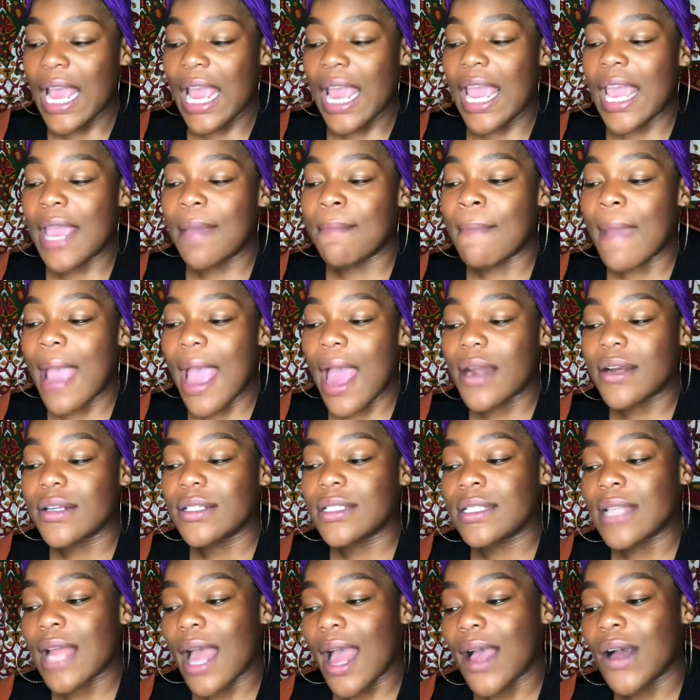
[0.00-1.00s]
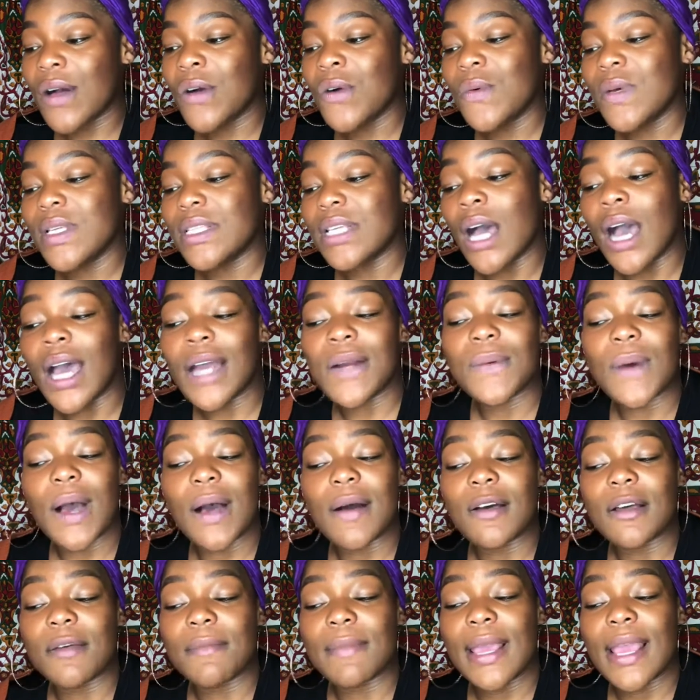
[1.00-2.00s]
It matters not who is
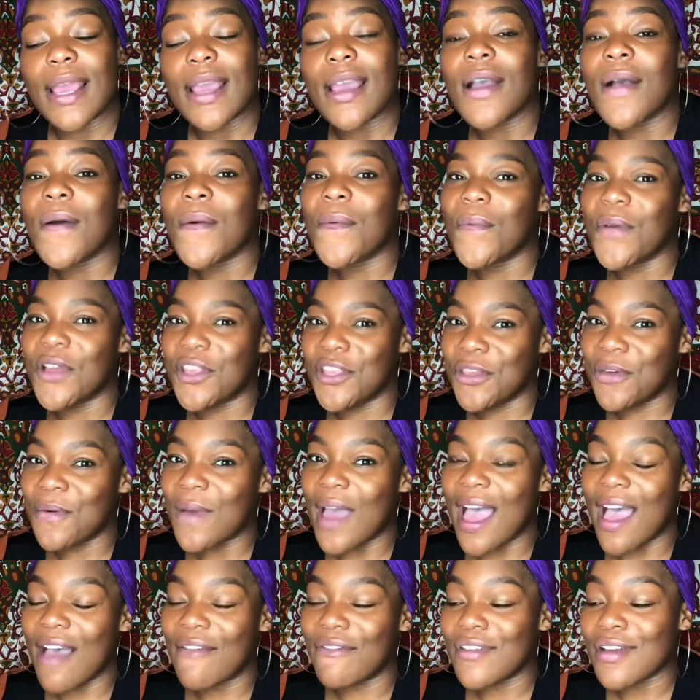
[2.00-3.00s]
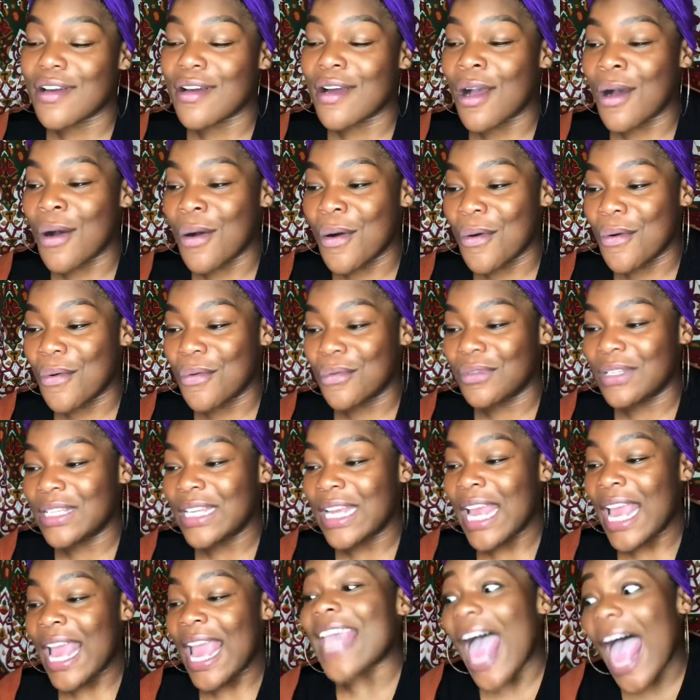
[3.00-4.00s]
unwelcoming when you have your own.
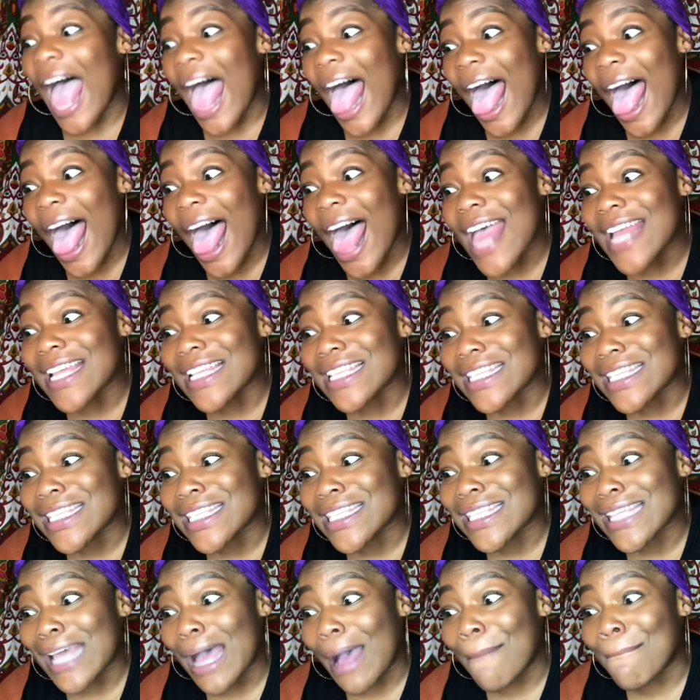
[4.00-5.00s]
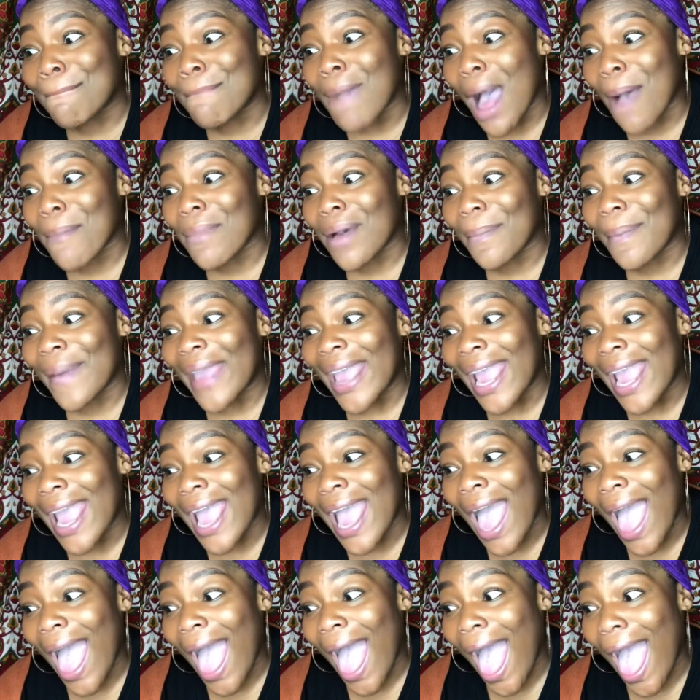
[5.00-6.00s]
Yes, Mama
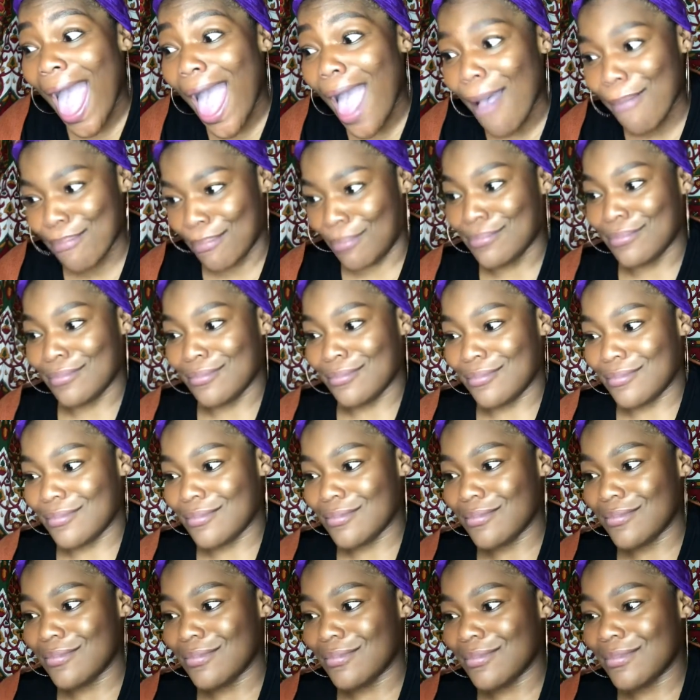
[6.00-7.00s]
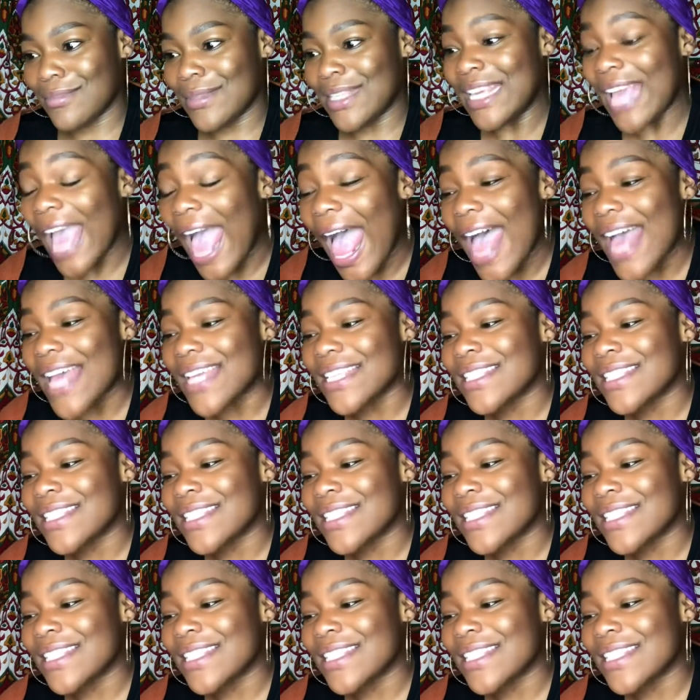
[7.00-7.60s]
Pam. Yes.